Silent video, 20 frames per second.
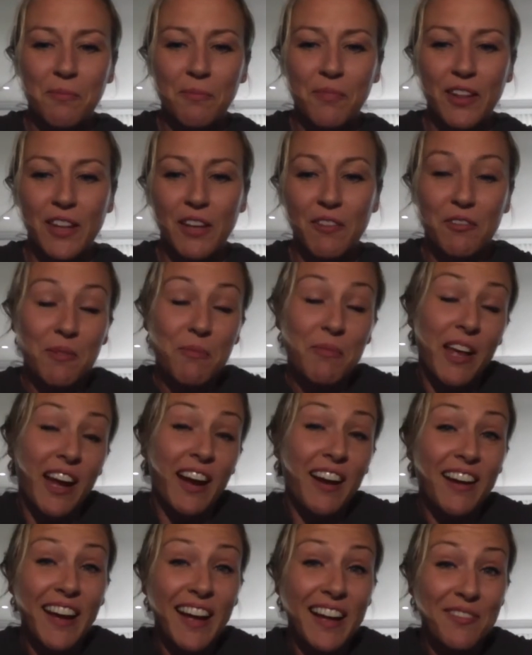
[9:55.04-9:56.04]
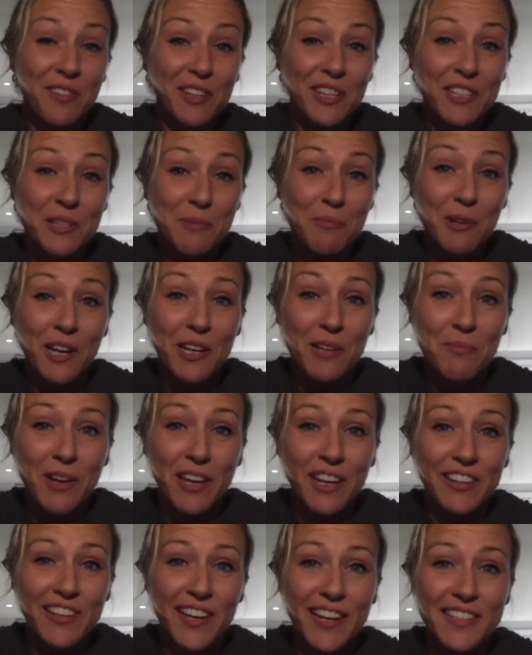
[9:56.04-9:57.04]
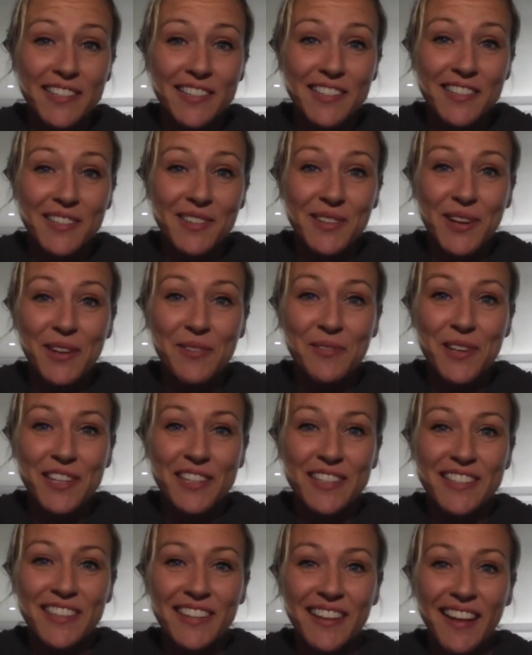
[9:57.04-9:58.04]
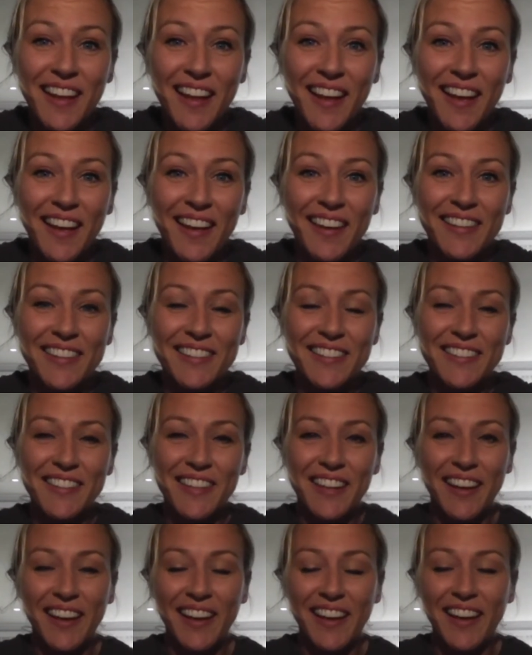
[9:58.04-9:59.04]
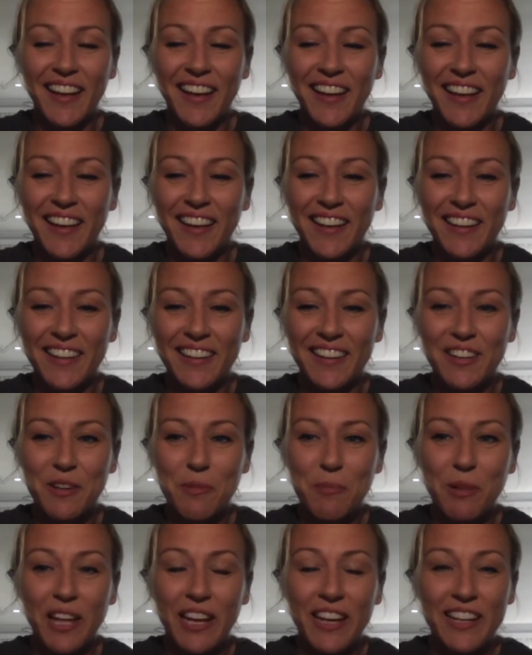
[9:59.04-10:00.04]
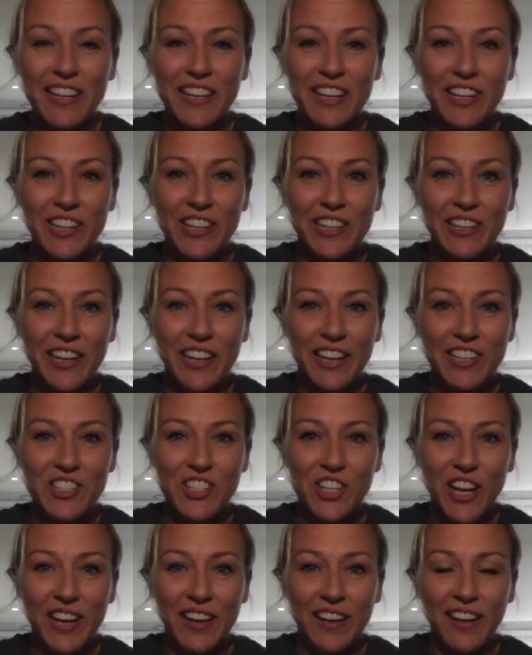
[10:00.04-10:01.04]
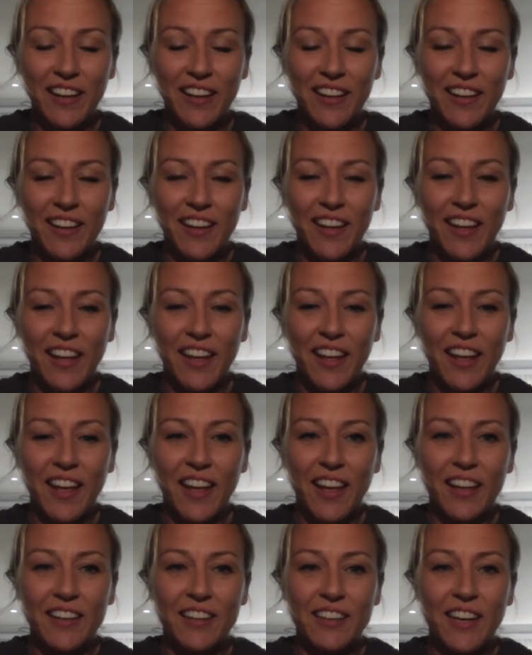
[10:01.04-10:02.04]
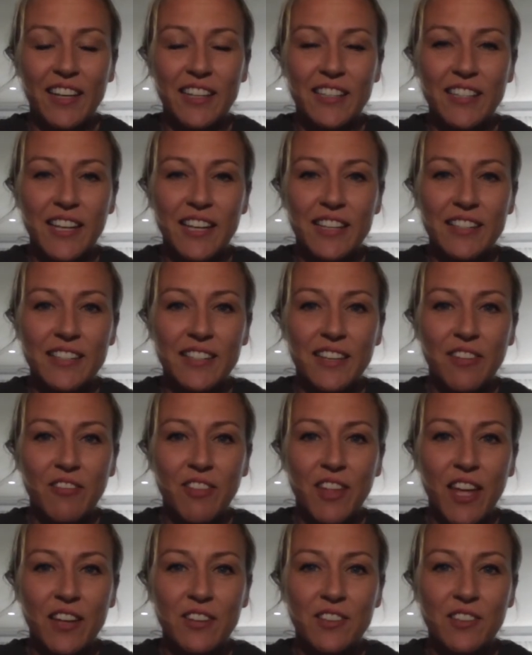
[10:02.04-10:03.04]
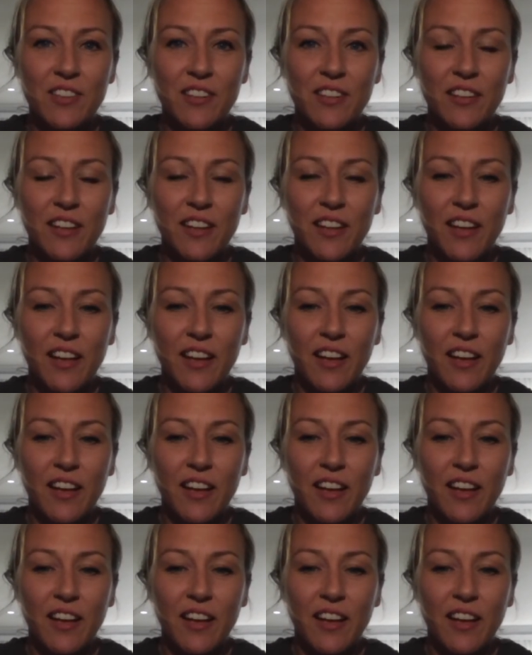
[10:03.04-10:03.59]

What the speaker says: And then from there, I wanted to broaden my horizons, so I went and, played a year in China and got a taste of the Asian